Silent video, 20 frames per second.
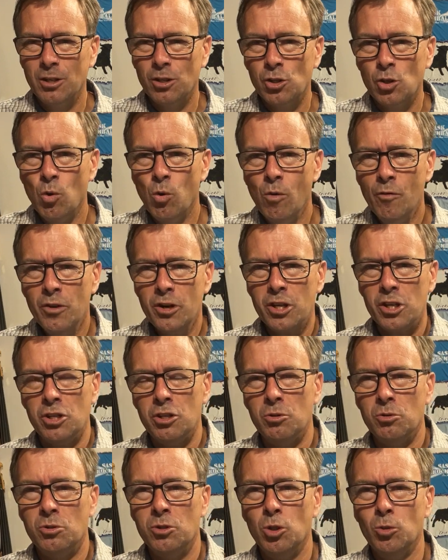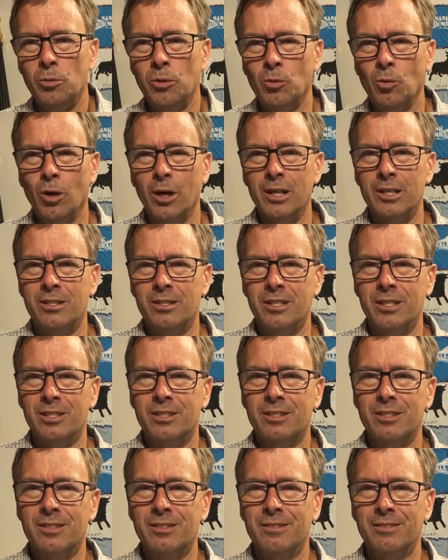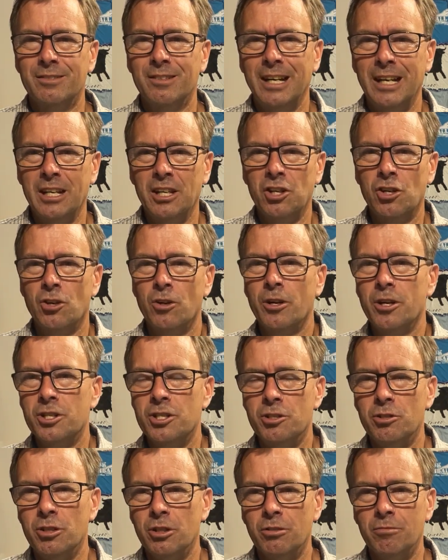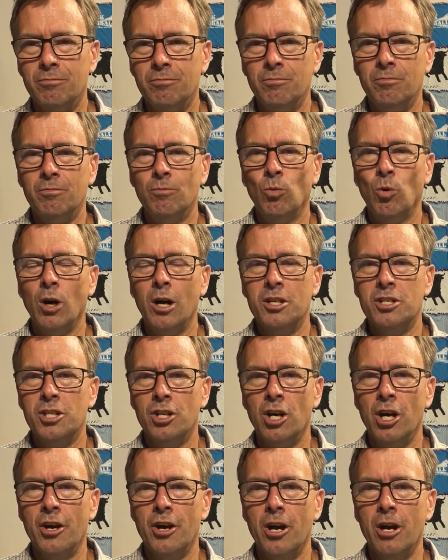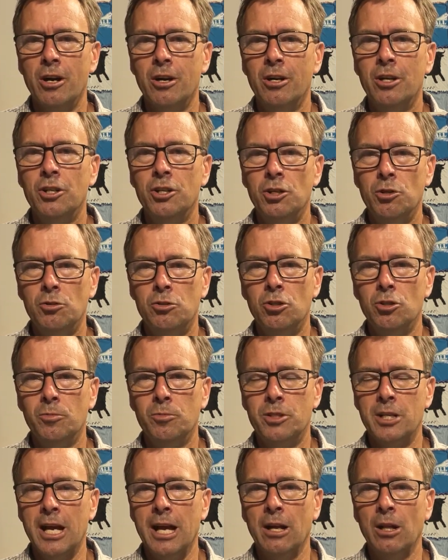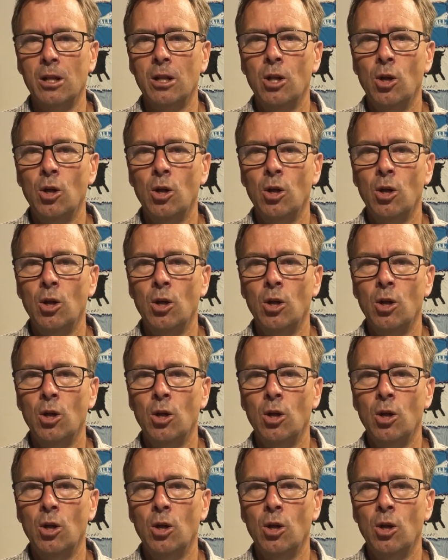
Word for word: go over to YouTube and watch this. I'd encourage you to watch it on our YouTube channel,